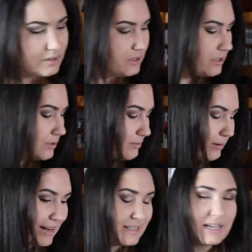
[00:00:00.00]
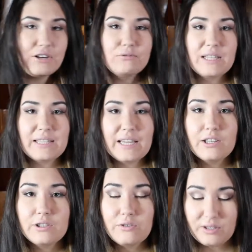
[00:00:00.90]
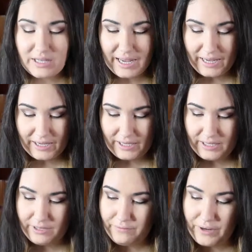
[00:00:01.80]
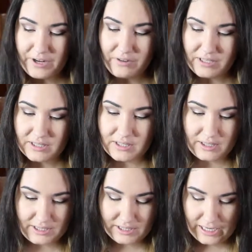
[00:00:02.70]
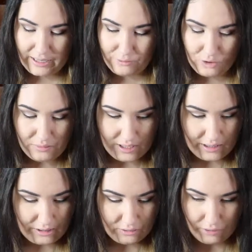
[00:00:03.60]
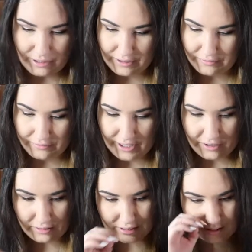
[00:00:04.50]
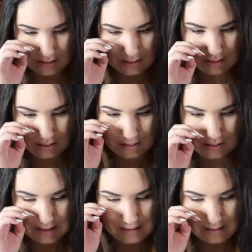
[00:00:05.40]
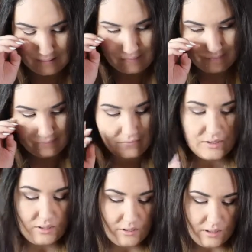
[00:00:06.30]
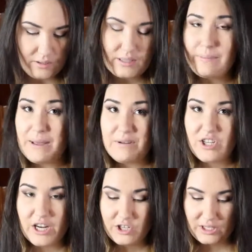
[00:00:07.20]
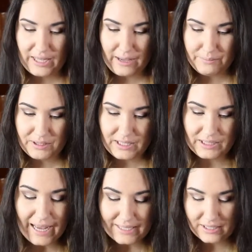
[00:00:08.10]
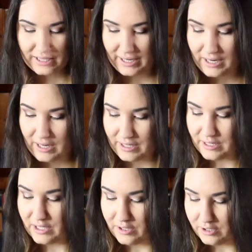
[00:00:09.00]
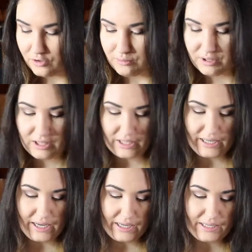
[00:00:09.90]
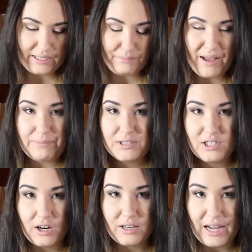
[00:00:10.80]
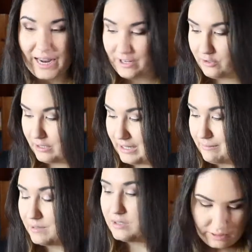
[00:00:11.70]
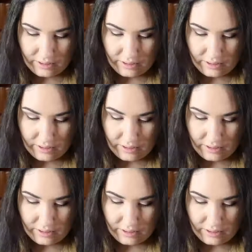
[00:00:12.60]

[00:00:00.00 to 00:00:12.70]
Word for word: You know, surprising, I don't think they included a fragrance this time. Normally they throw in a fragrance. Oh, they might be changing that. But the last thing I got in here is from Clinique and is the Pep Start Eye Cream.